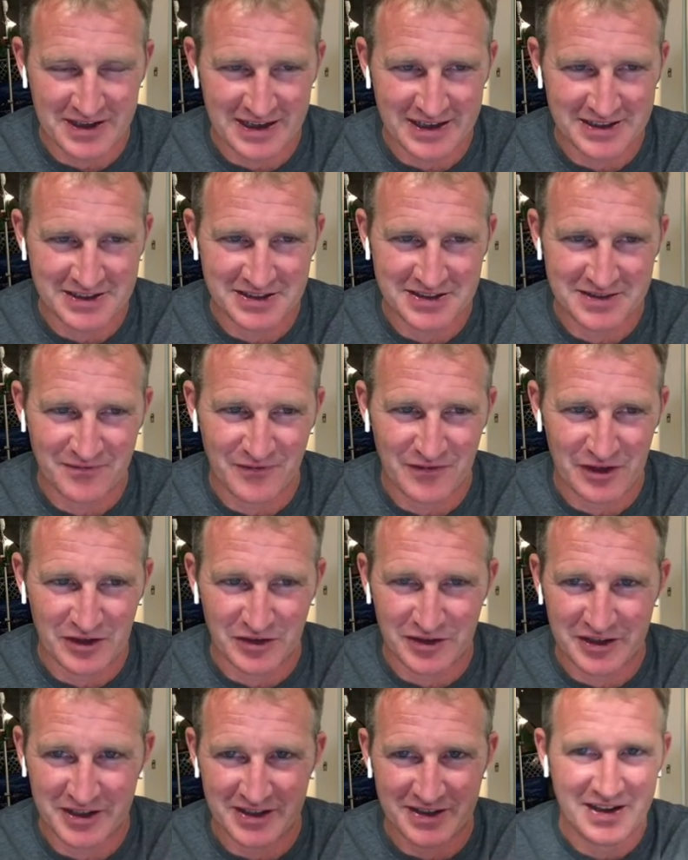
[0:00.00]
I just feel
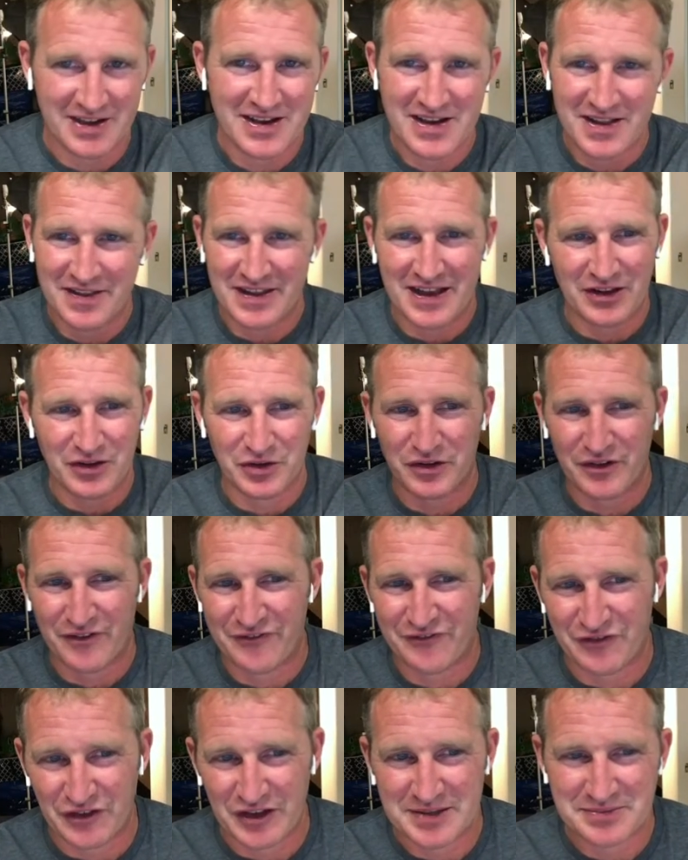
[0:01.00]
like that little
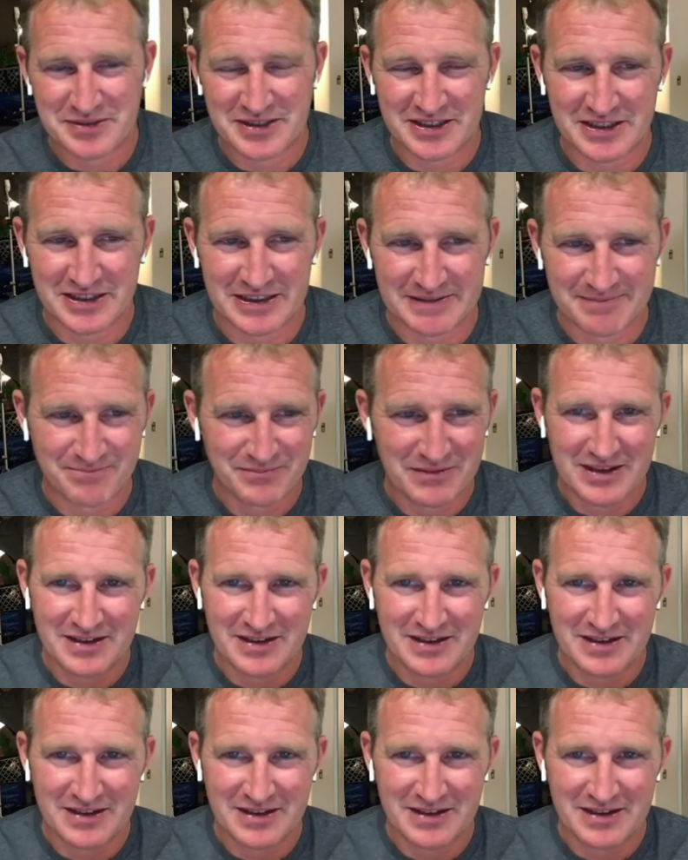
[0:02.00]
flimsy